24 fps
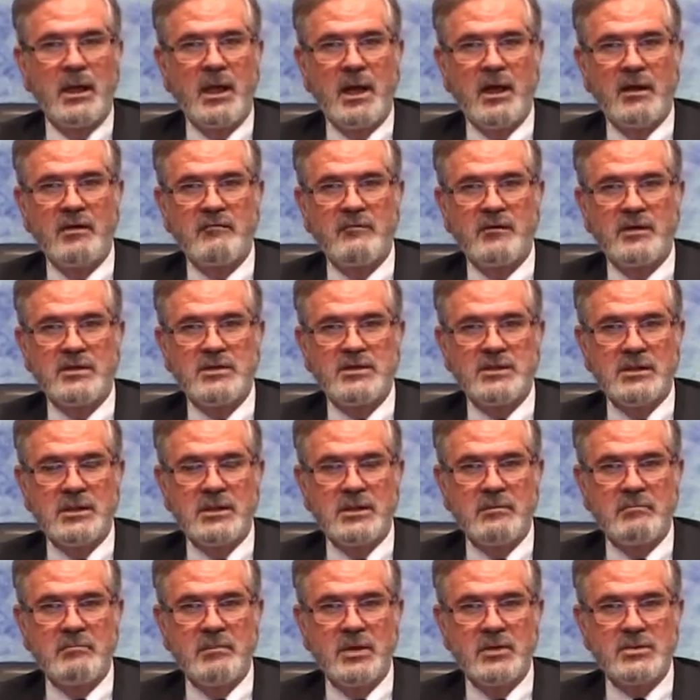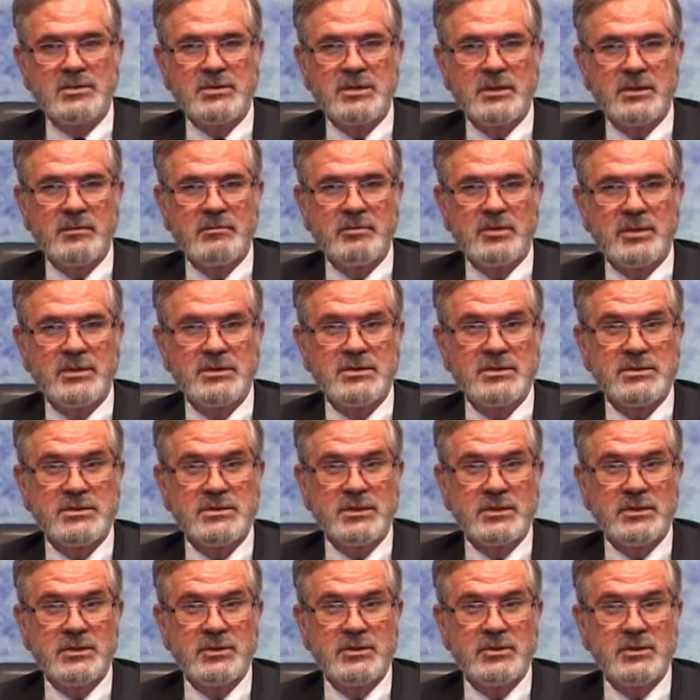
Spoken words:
I had visited most of the prisons in New